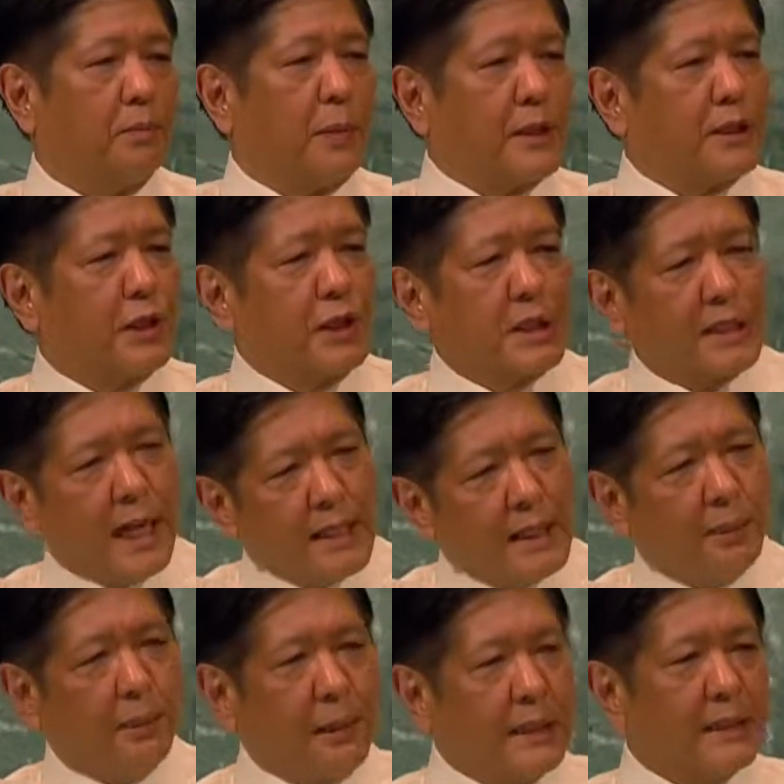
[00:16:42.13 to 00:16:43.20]
But
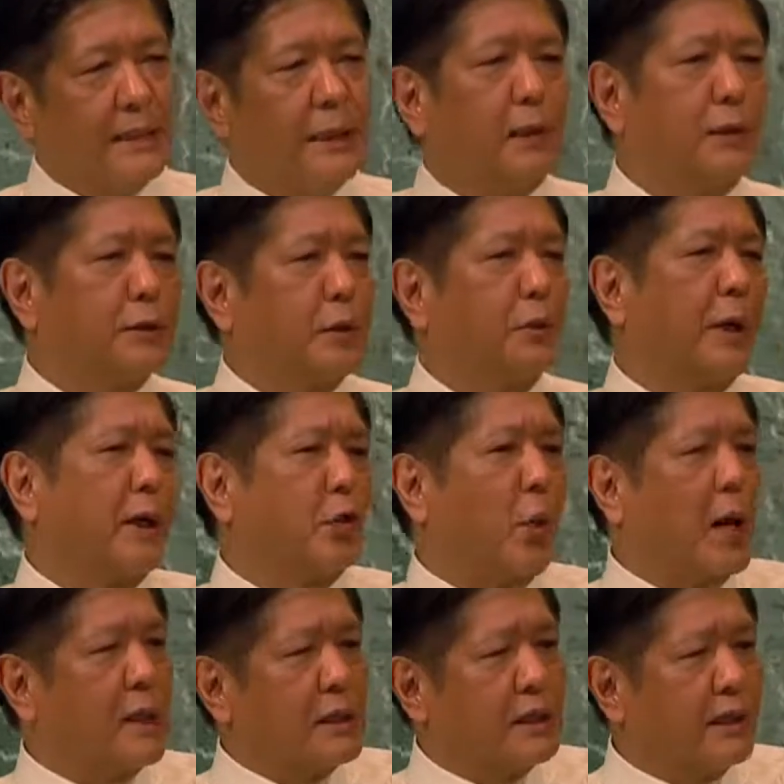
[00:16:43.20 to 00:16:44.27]
sustainability also
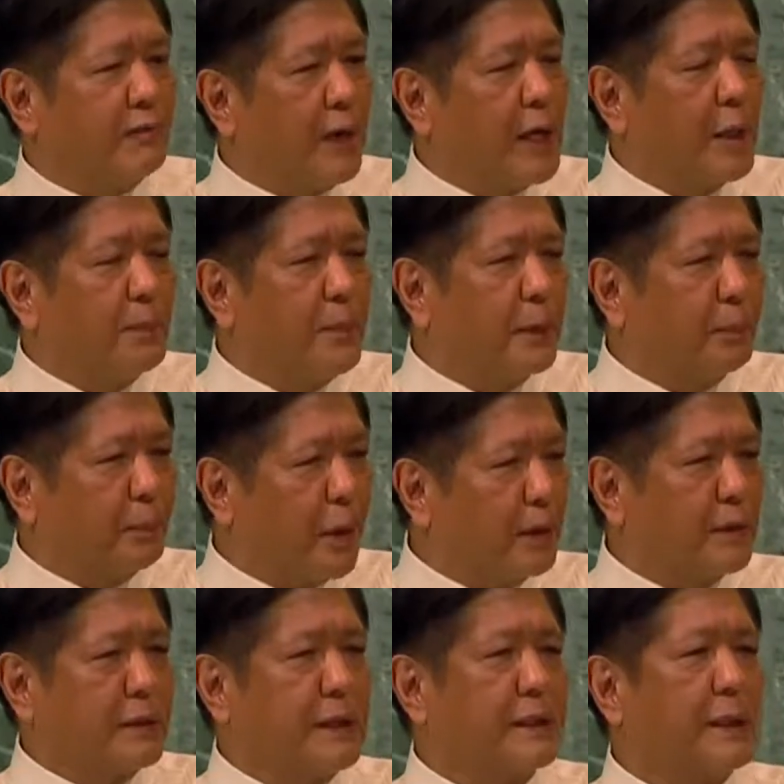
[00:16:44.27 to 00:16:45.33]
requires development
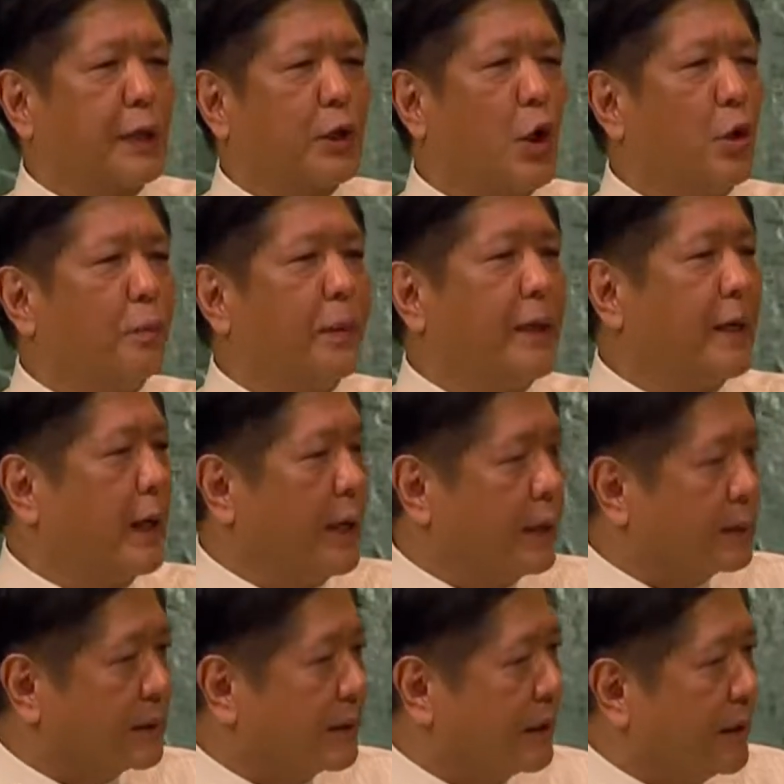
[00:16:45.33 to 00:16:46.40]
policies that go
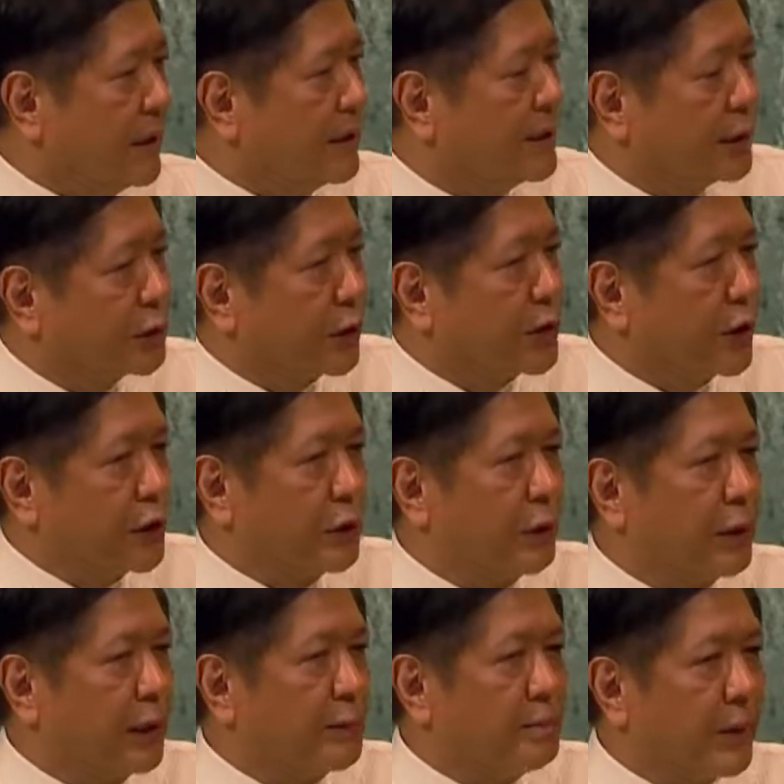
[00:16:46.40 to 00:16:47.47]
beyond the
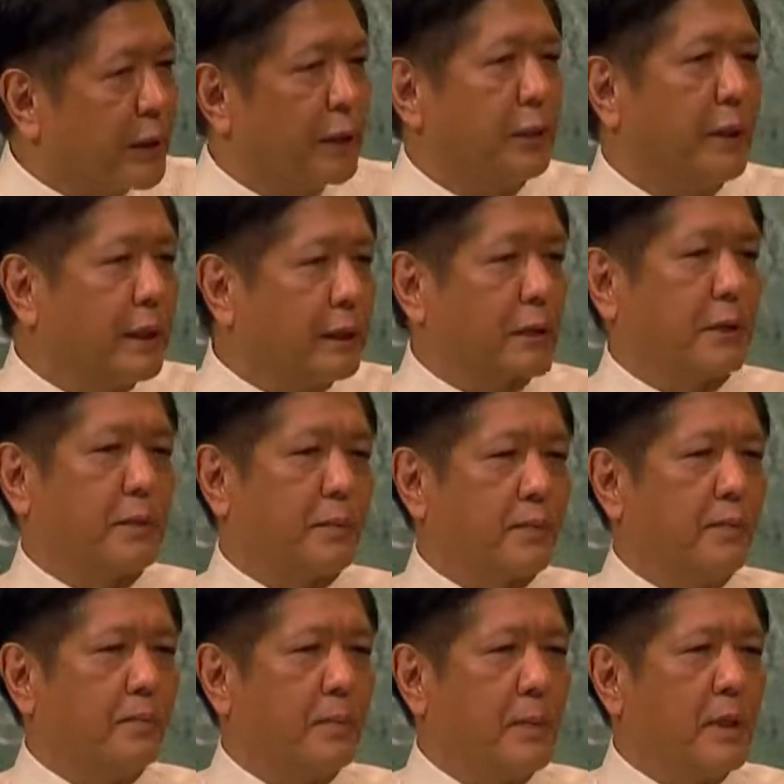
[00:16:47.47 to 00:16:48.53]
traditional metrics.
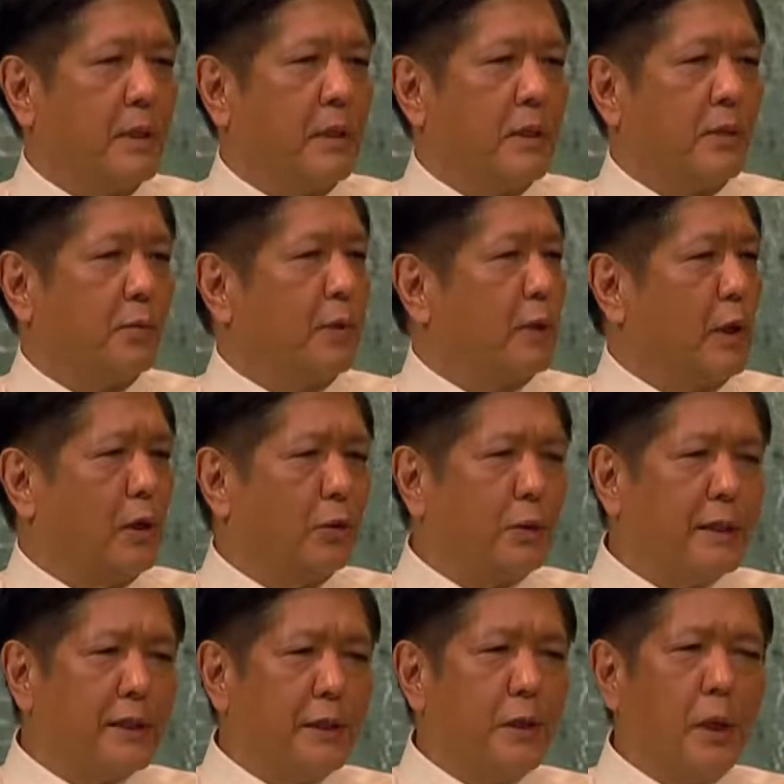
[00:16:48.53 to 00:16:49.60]
We
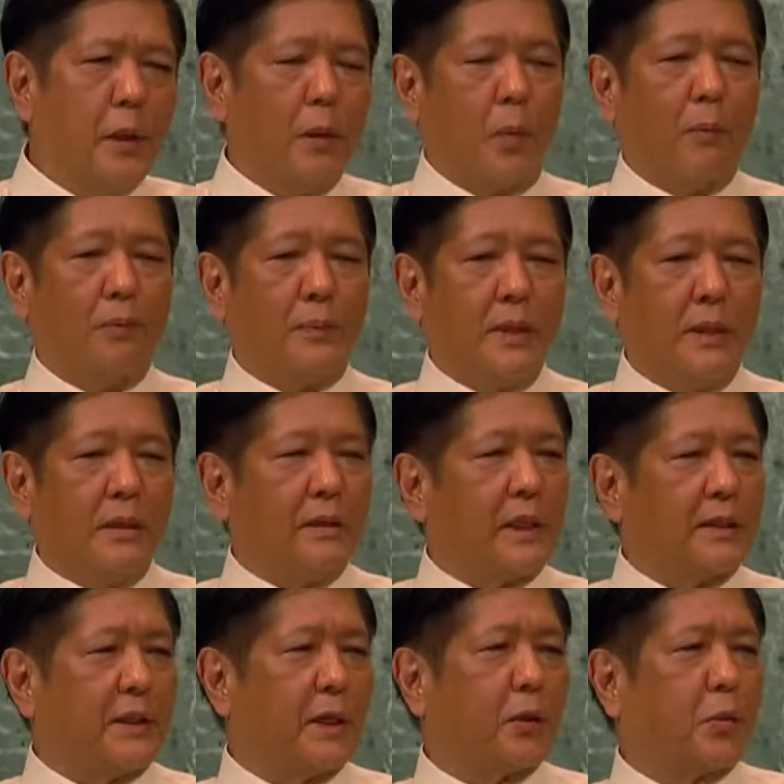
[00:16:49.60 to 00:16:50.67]
already know
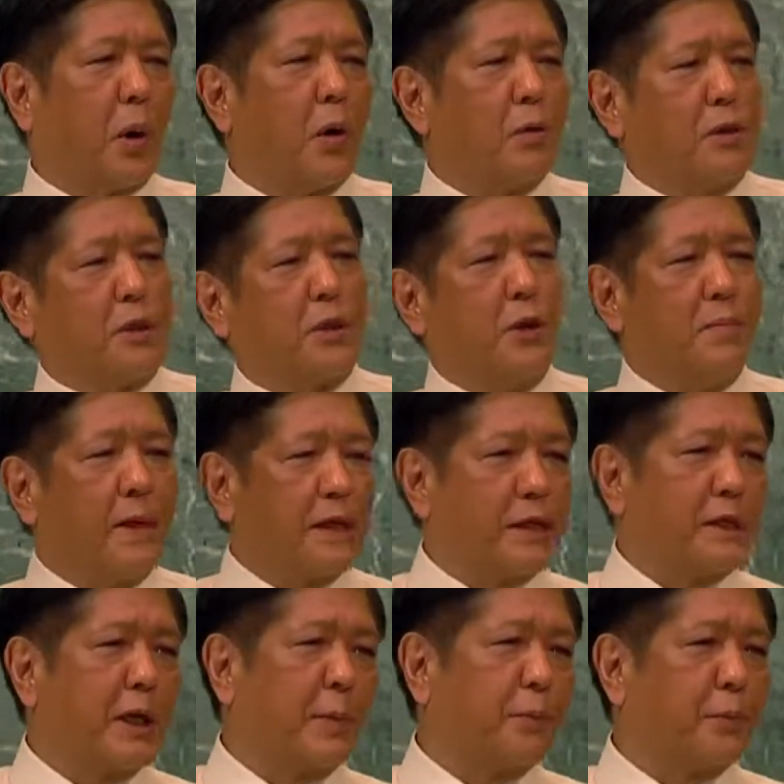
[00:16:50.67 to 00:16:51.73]
that the gross
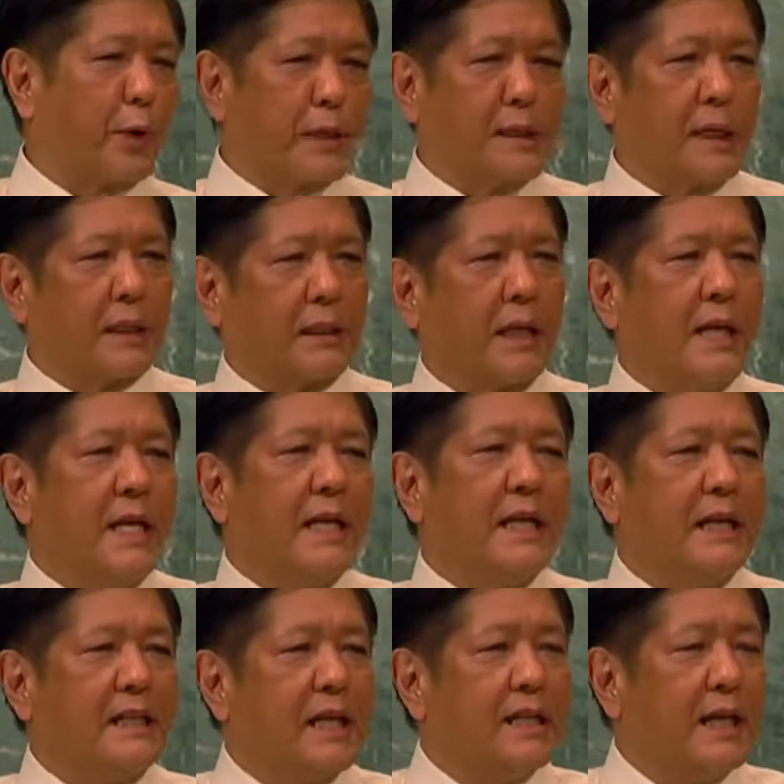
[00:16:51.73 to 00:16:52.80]
domestic product
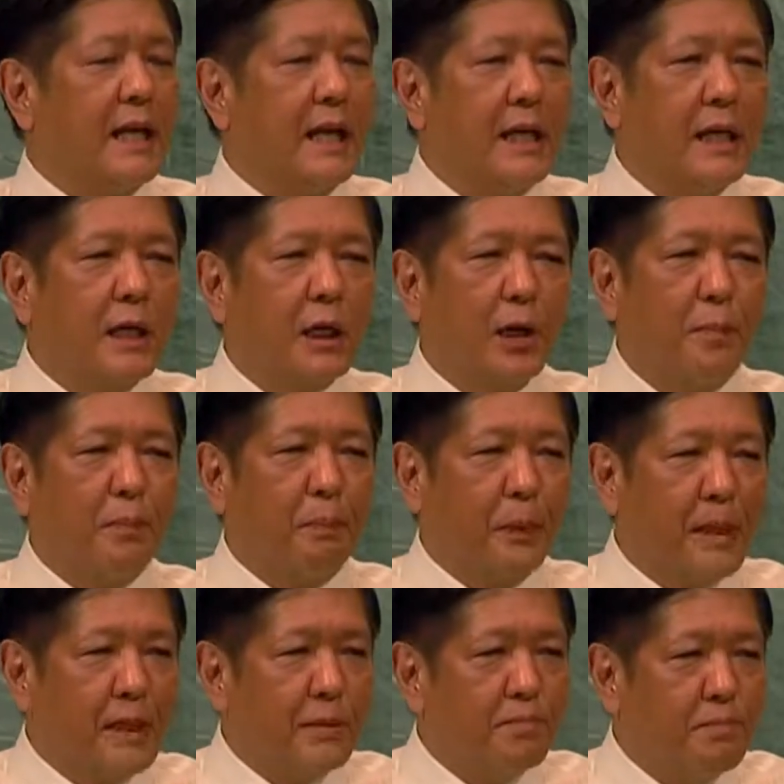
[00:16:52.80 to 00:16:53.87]
is an
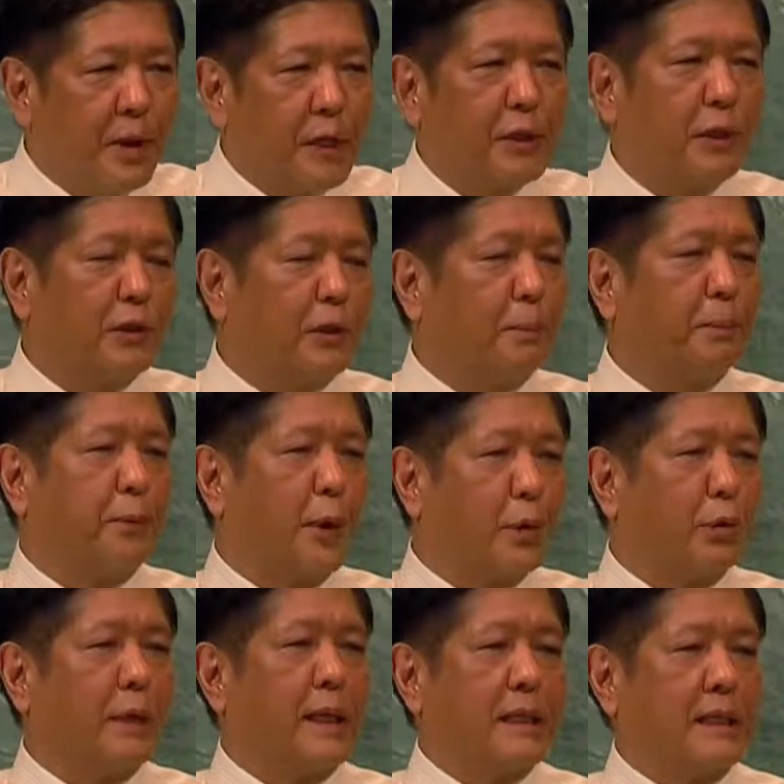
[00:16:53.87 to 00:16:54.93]
incomplete measure of
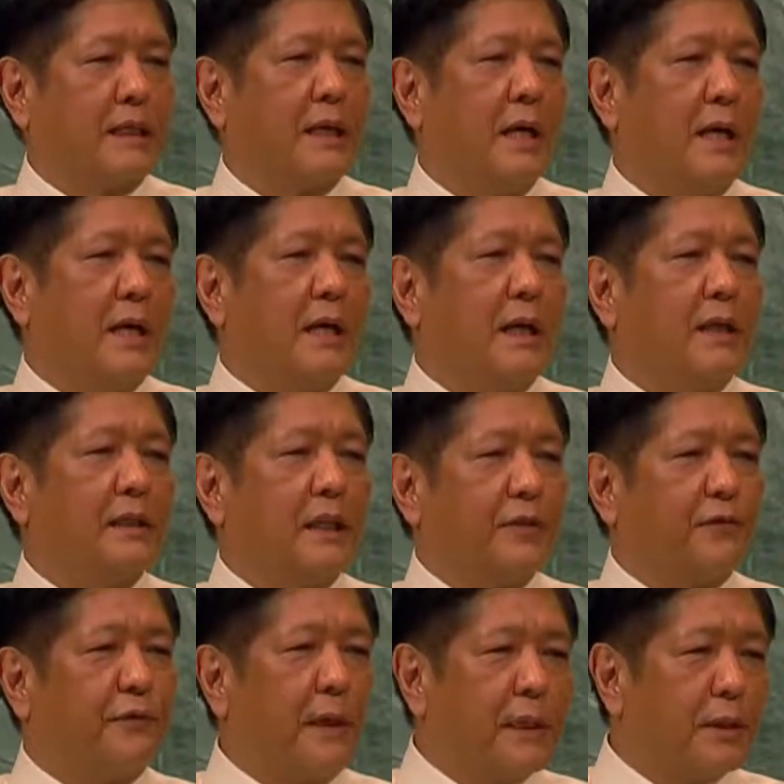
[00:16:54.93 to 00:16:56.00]
progress and
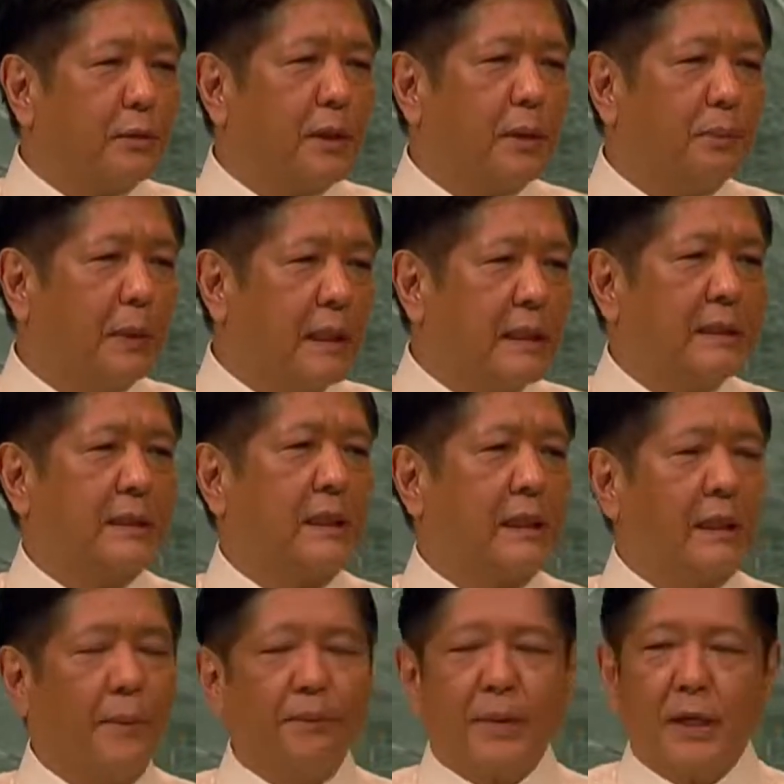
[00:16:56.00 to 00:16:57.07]
that
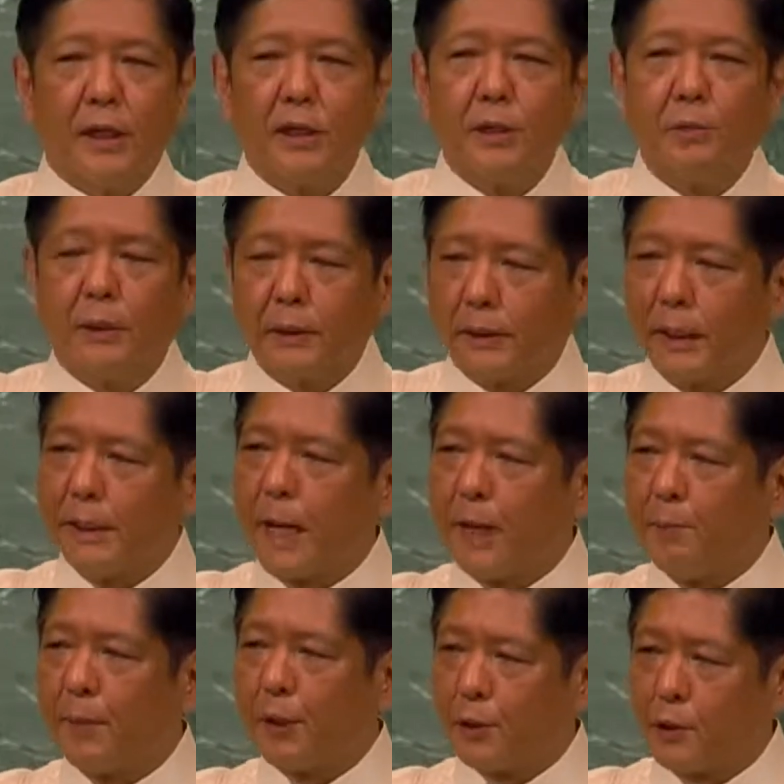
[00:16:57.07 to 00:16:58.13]
vulnerability is
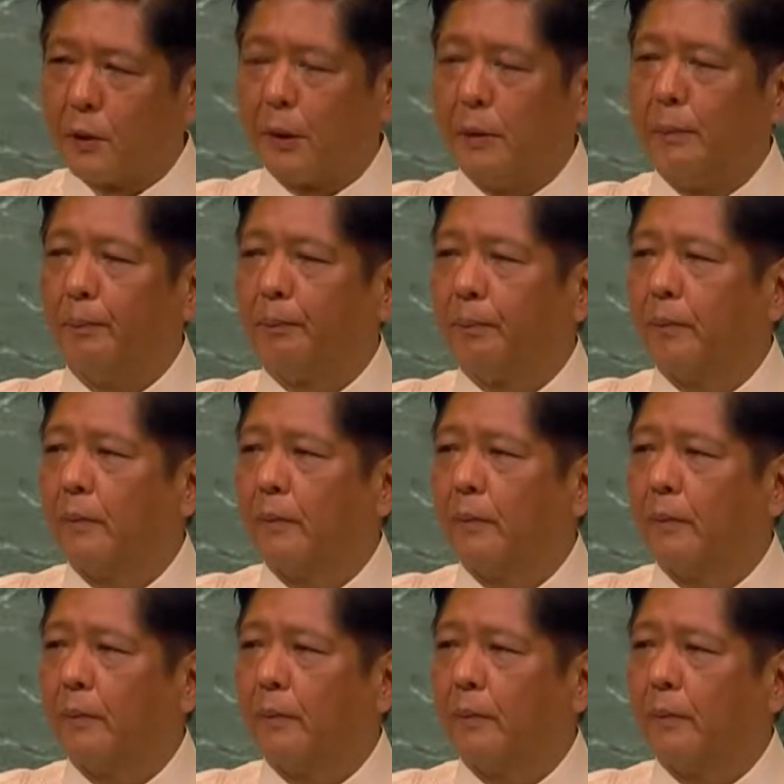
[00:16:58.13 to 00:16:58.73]
multidimensional.